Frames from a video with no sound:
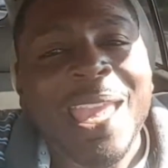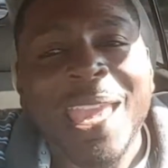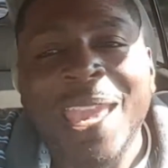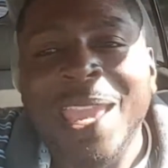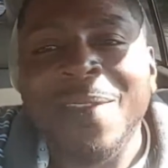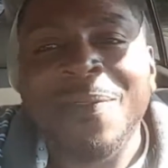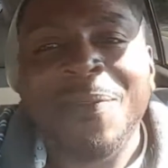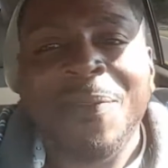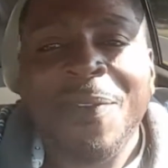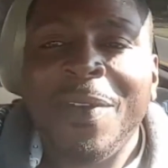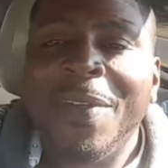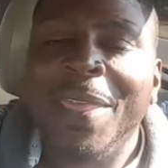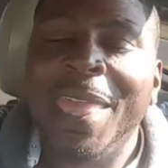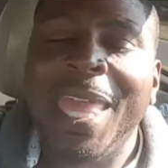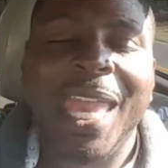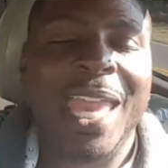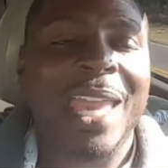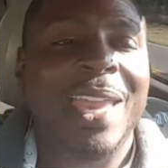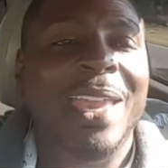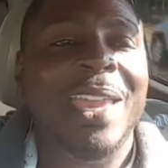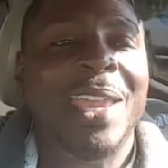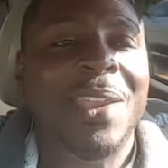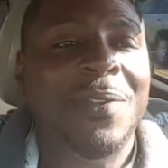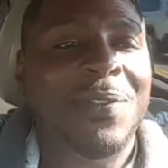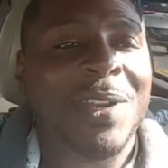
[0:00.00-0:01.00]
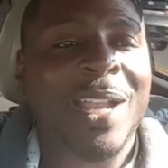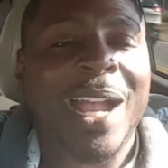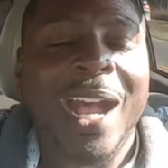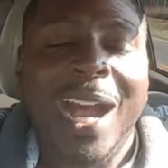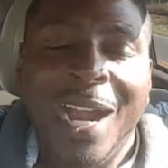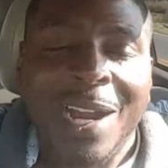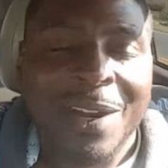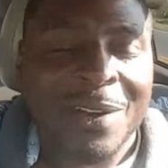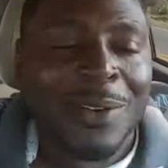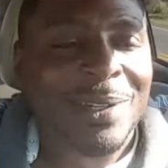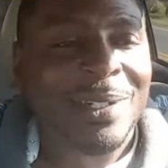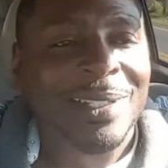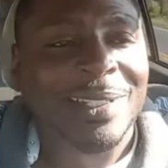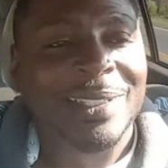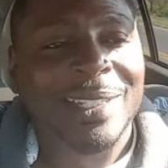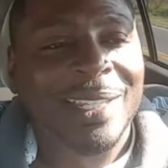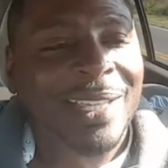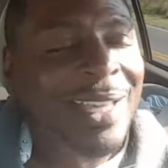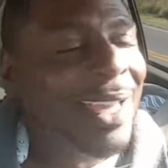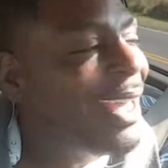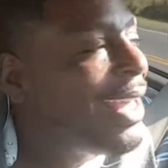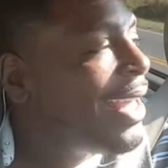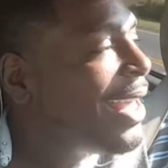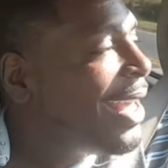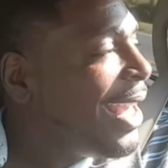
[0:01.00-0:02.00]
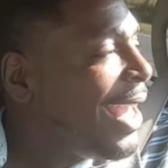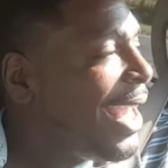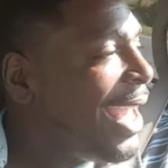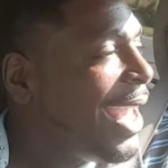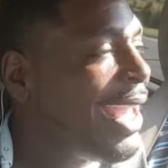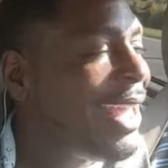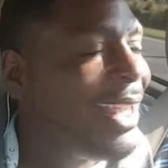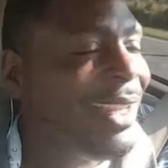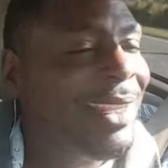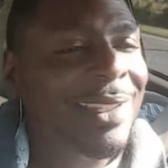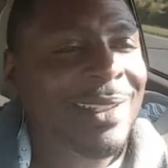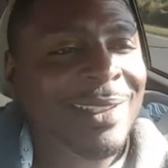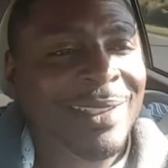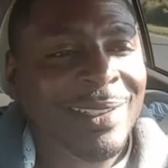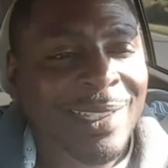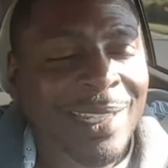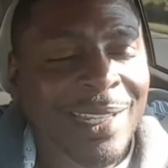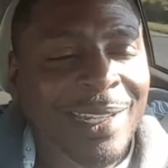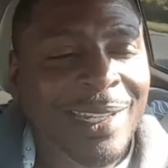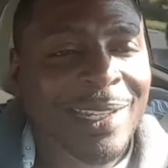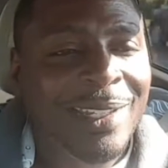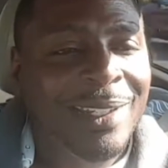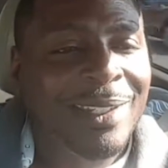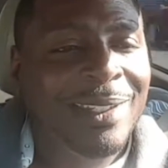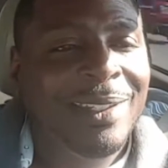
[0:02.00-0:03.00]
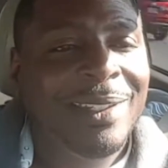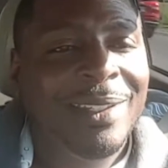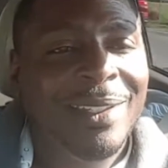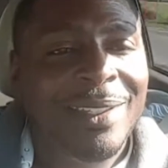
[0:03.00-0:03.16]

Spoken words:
If Congress and the Senate